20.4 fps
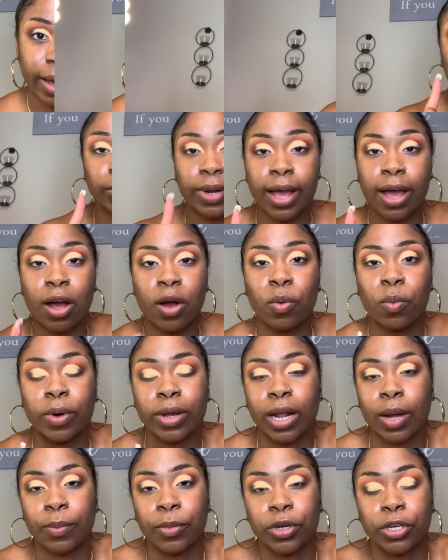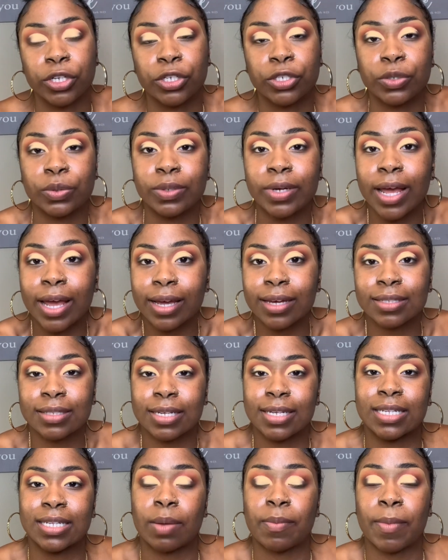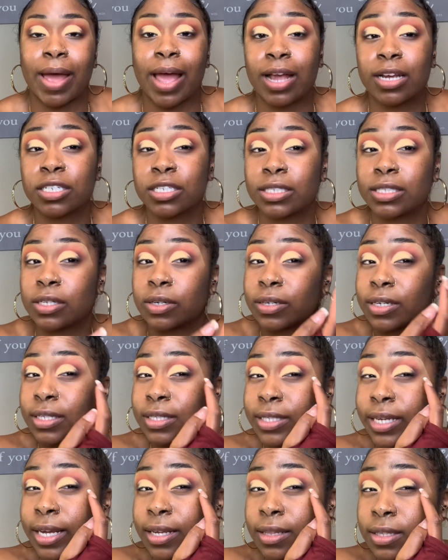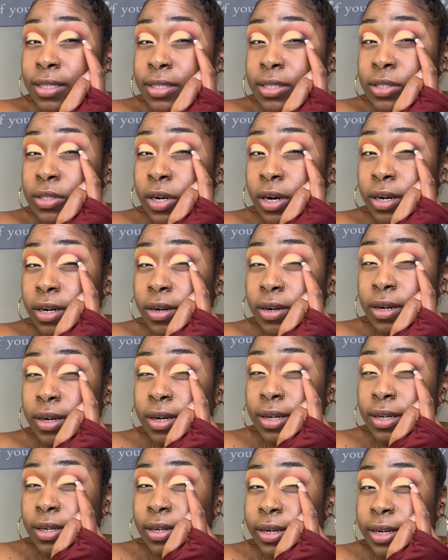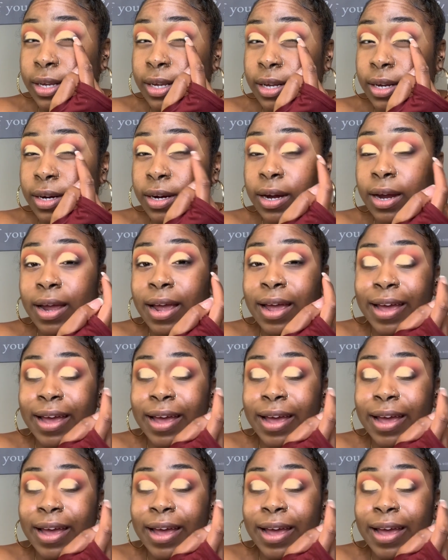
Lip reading: So now what I'm gonna do next is actually gonna take this darker color here